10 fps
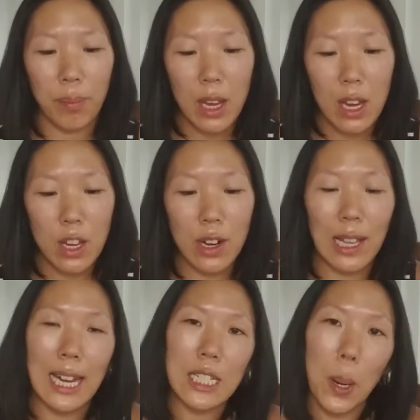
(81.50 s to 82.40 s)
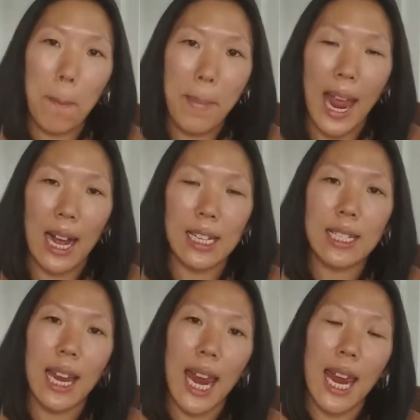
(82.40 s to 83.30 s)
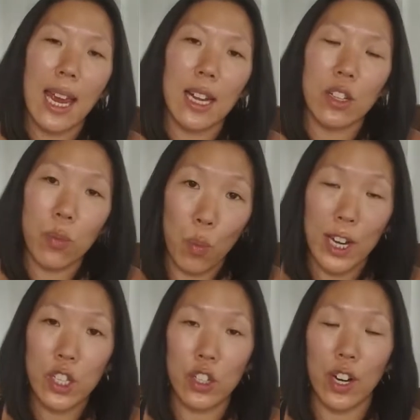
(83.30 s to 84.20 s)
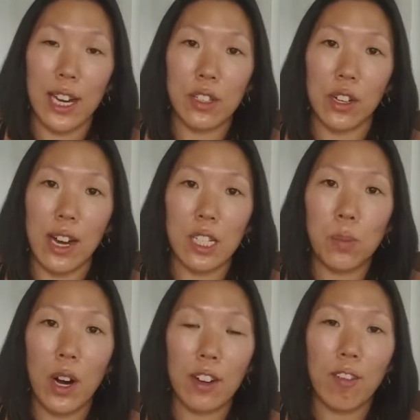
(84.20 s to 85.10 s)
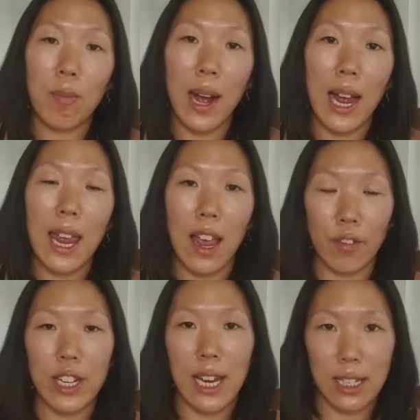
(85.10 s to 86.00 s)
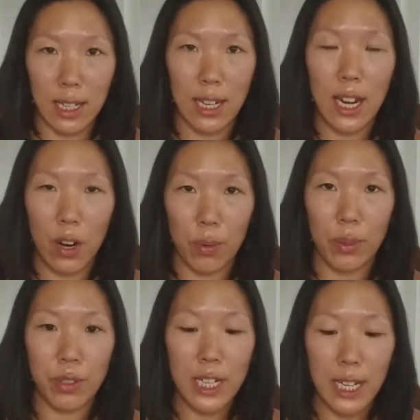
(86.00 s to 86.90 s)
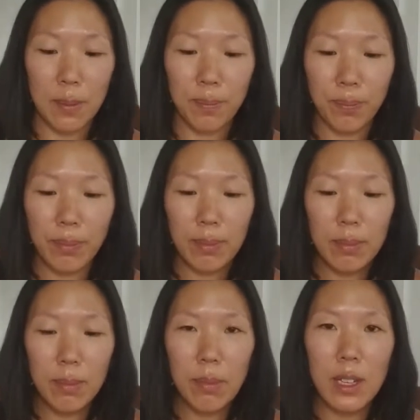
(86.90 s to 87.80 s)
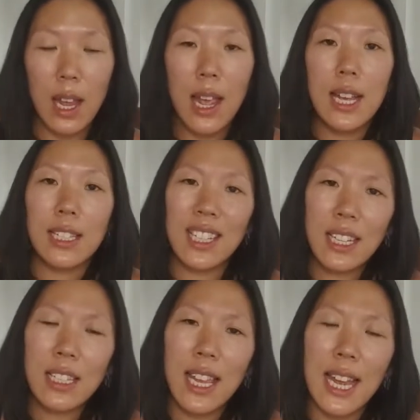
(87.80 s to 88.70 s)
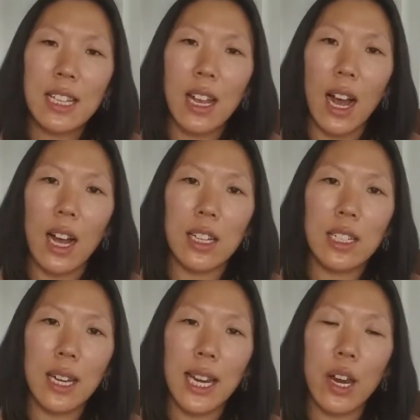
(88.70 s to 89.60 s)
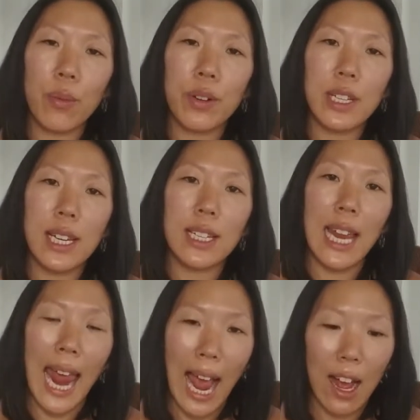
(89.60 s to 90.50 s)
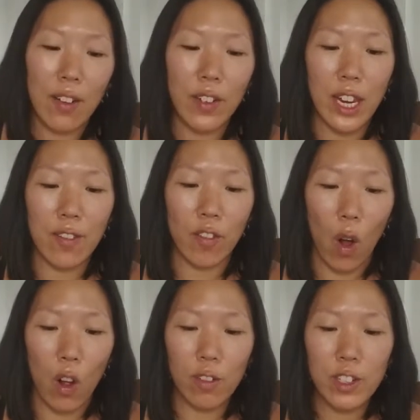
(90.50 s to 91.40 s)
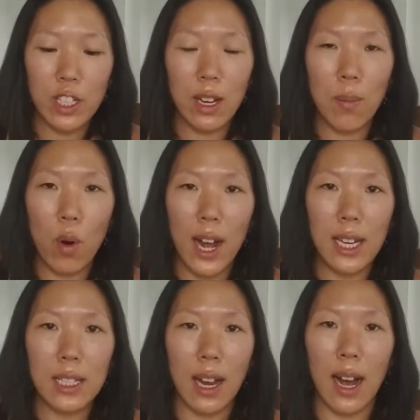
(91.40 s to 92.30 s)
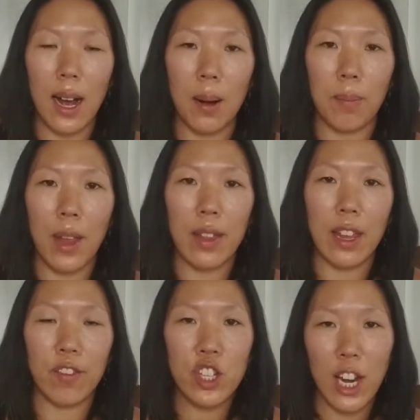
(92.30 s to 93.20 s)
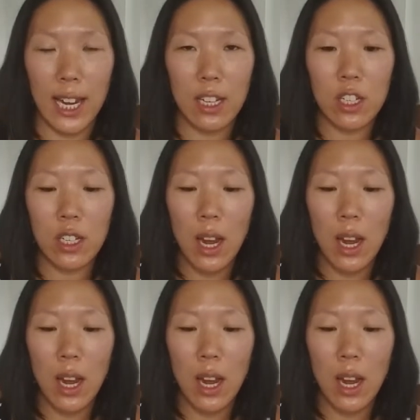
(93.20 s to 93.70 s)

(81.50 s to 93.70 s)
utilizing a mask and moisturizer as part of my everyday skincare routine. Since then, skincare routines have evolved somewhat and they've changed,